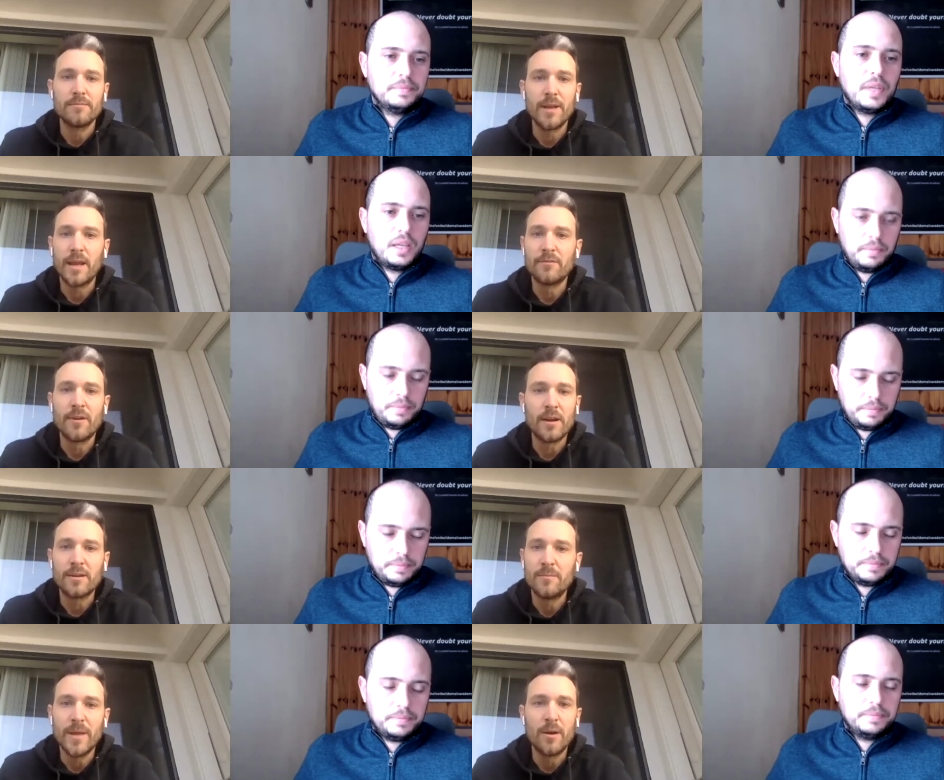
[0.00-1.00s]
Speaker 1: and they're not
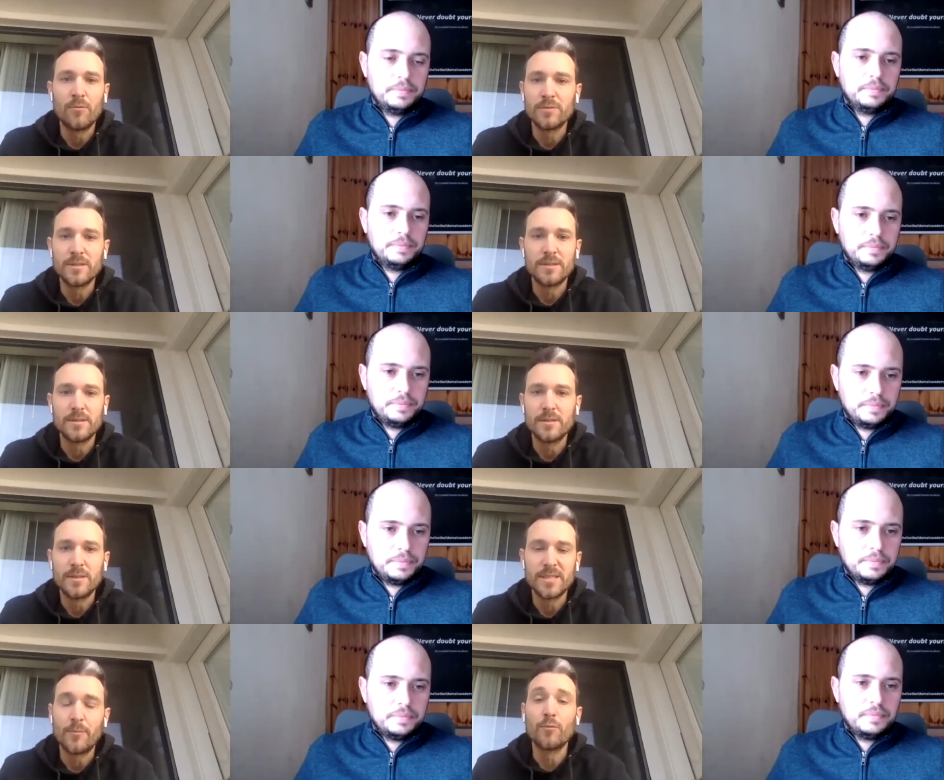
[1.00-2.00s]
going to be able to
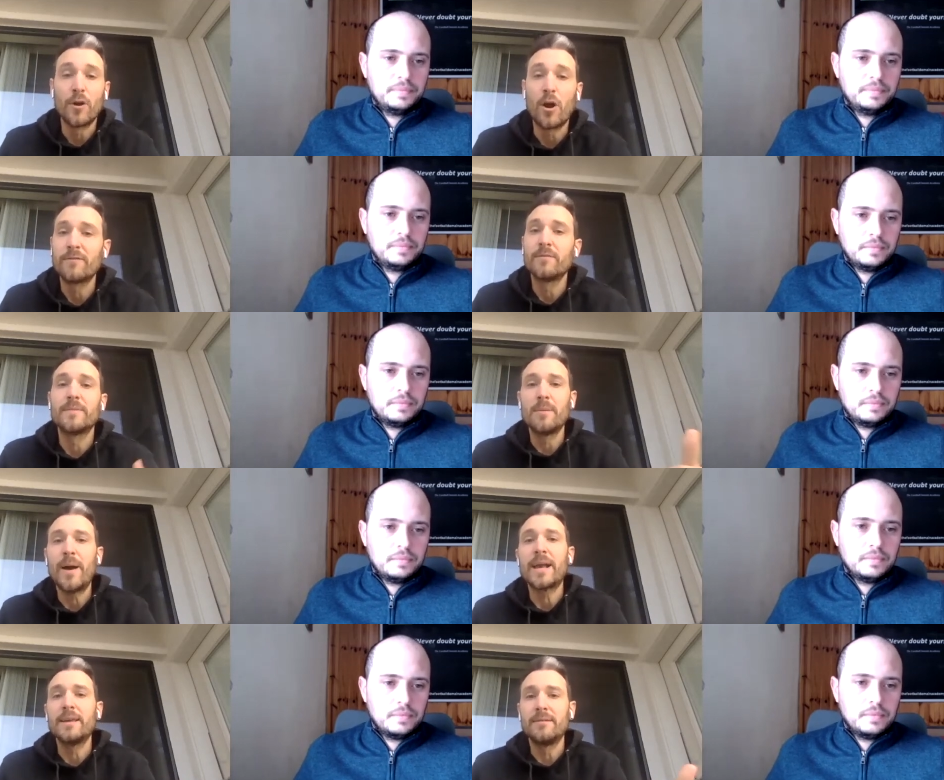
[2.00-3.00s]
it's going to be really hard for them to get
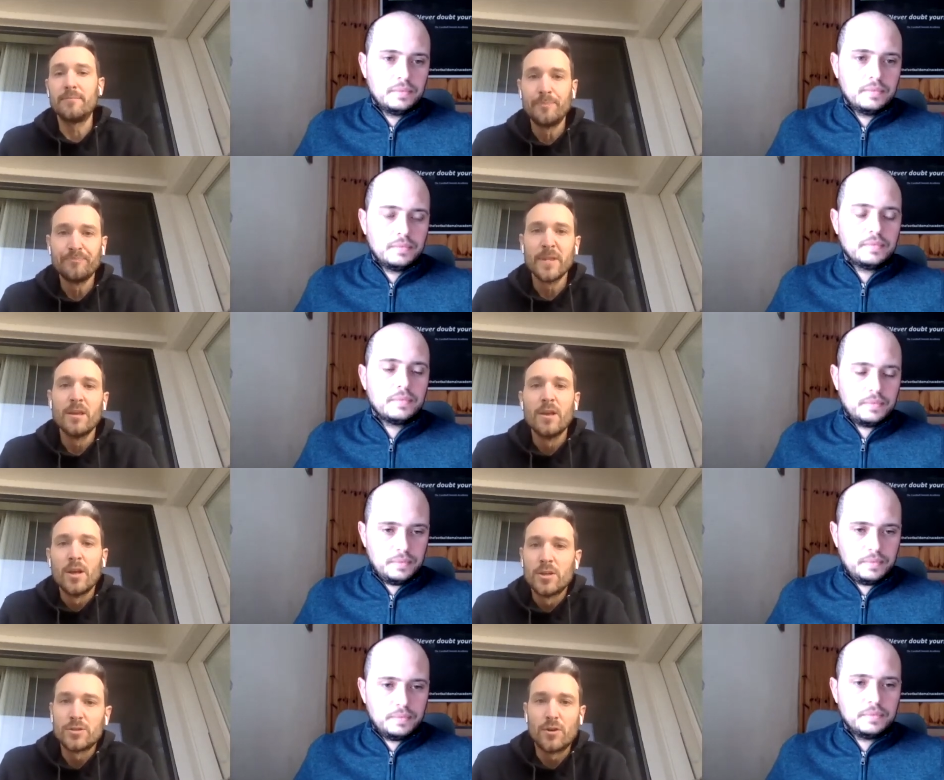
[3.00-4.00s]
back in
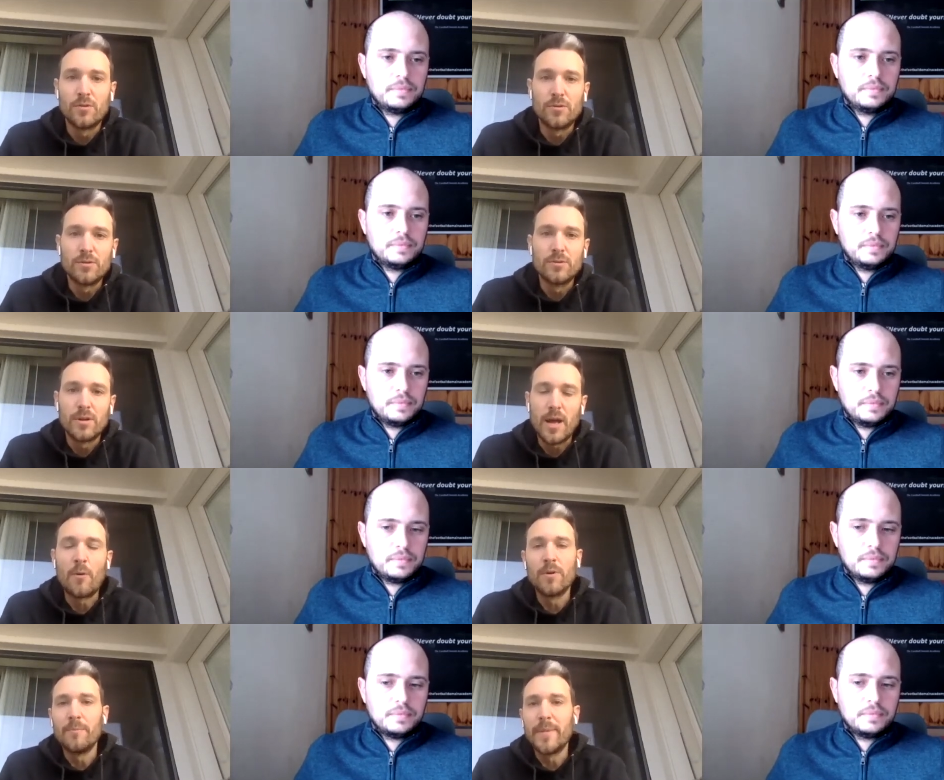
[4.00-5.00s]
mm-hmm. so i
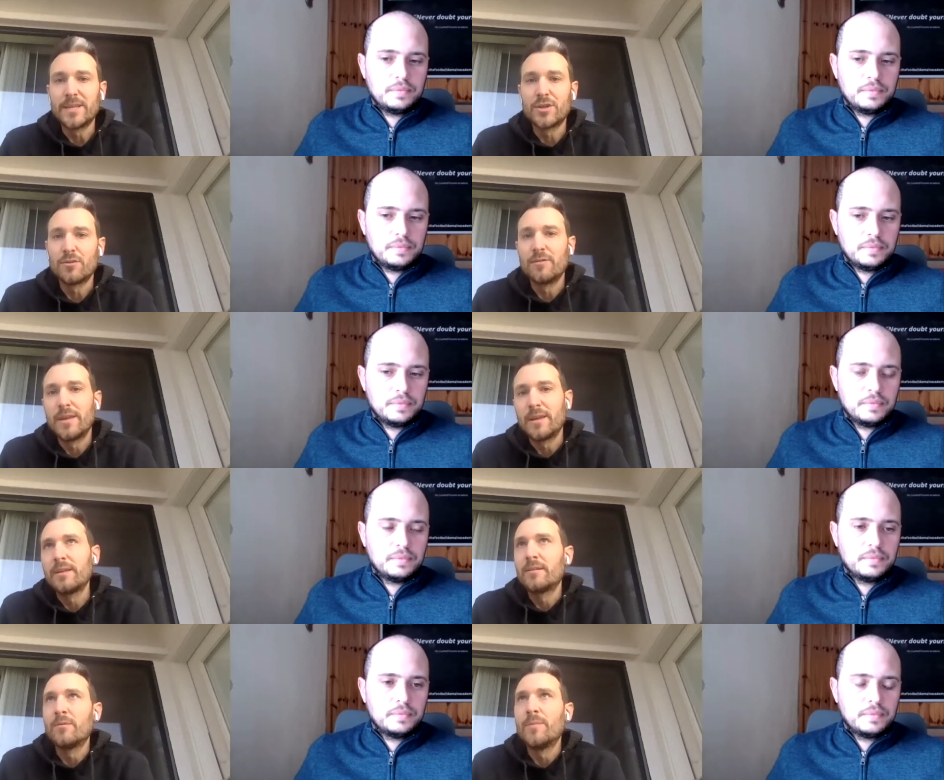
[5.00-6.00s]
want to make sure they
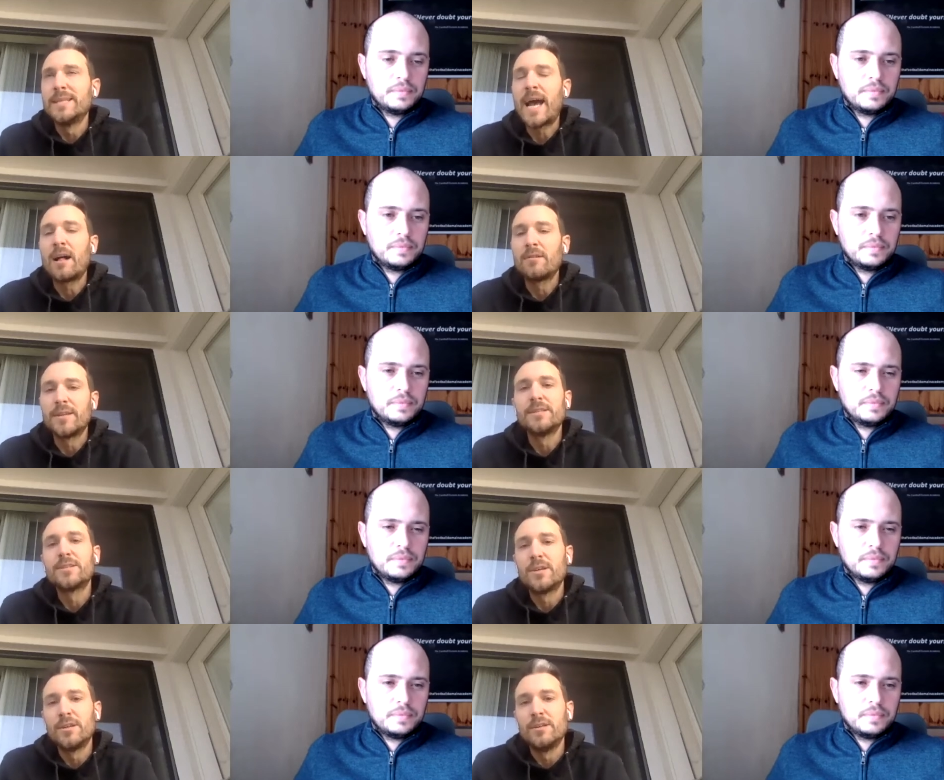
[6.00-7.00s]
their mentality is
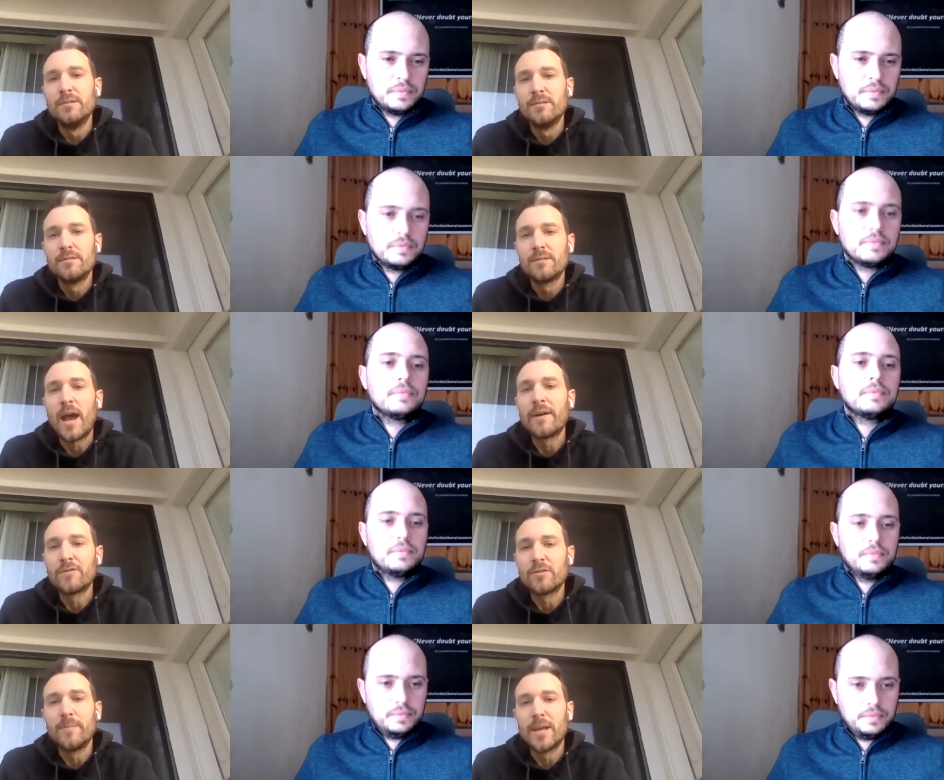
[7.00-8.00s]
good after
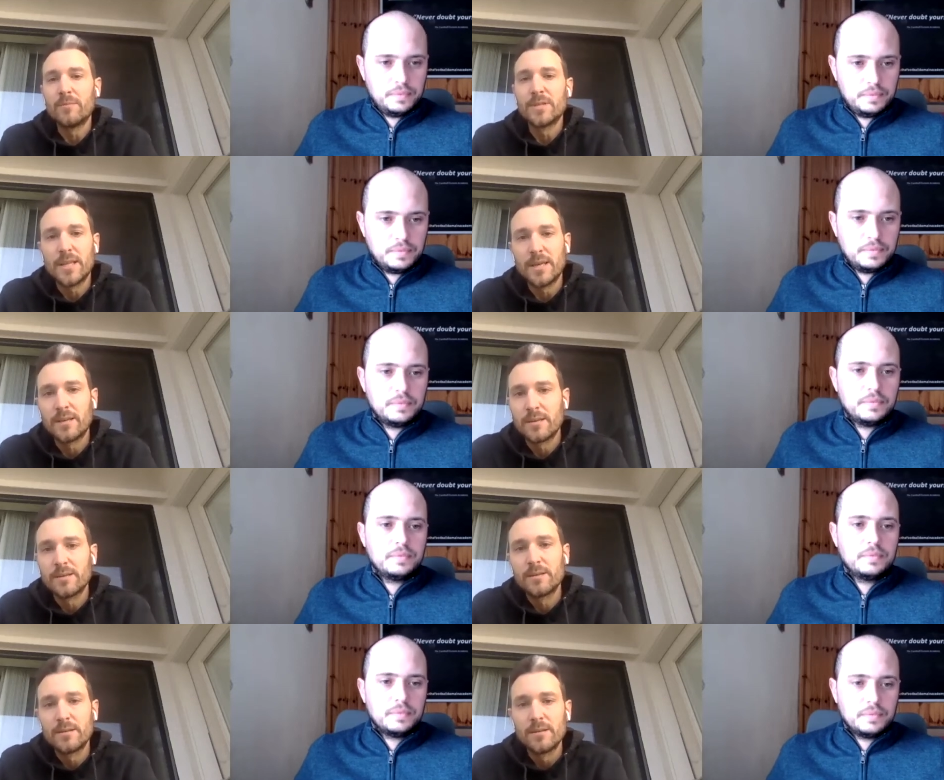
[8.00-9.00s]
they make a mistake
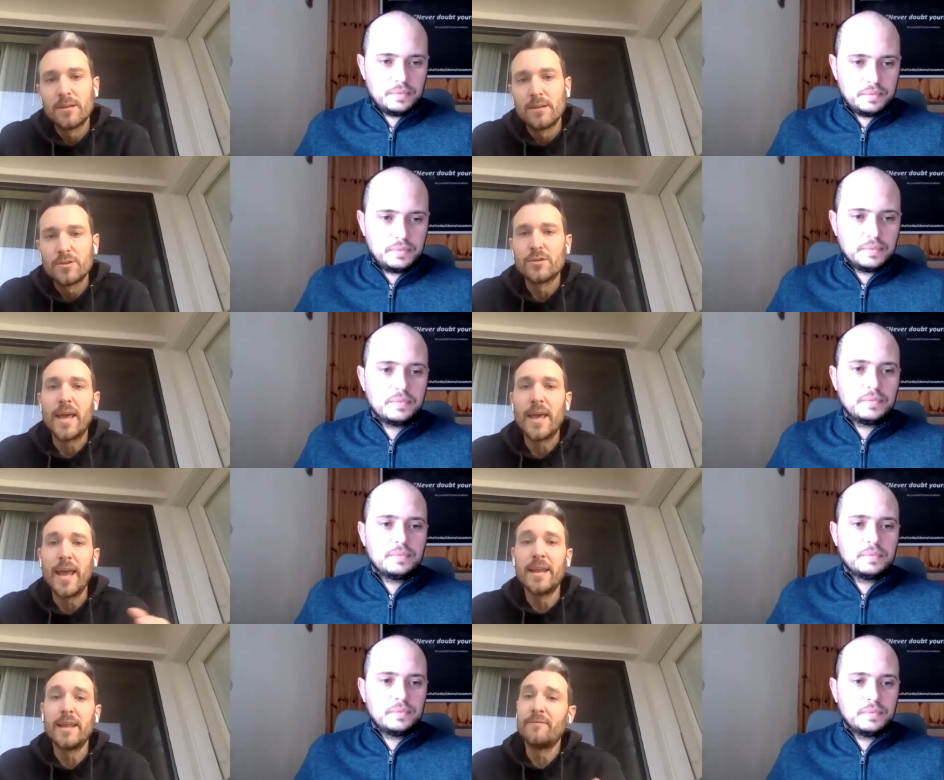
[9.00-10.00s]
mm-hmm. so that
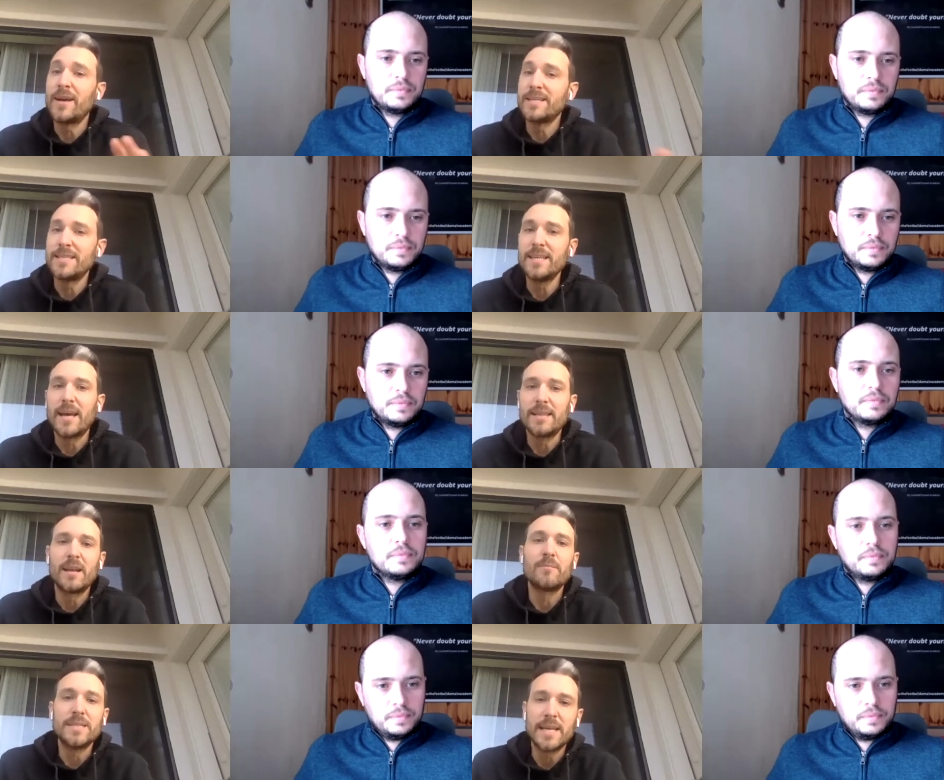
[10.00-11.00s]
and if i see that then
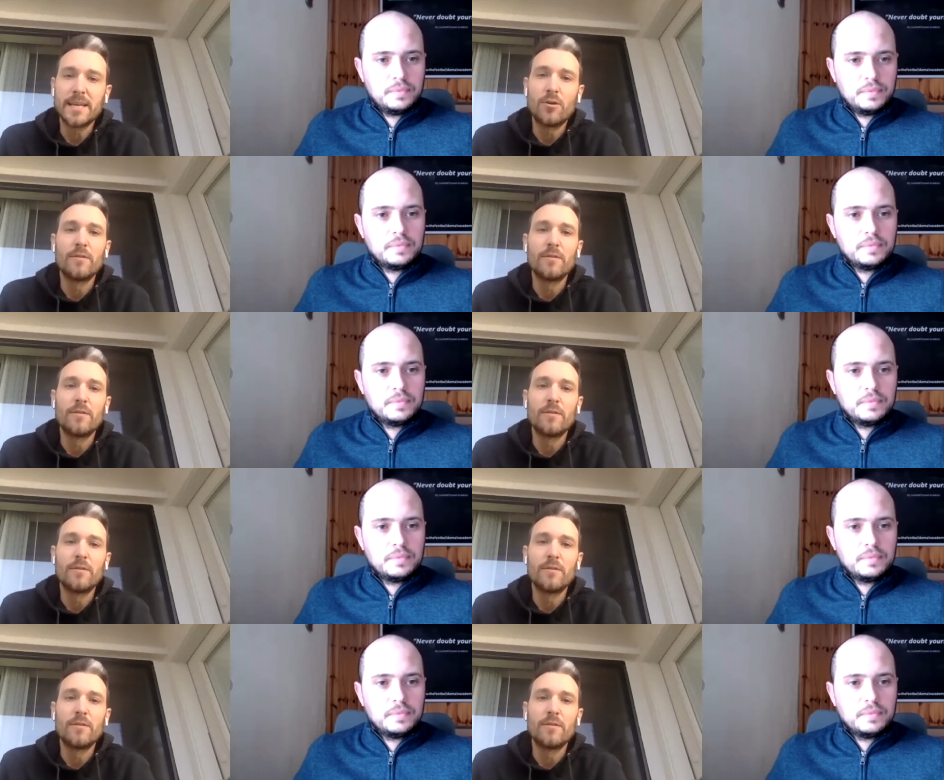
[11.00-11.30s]
i'm going to take note of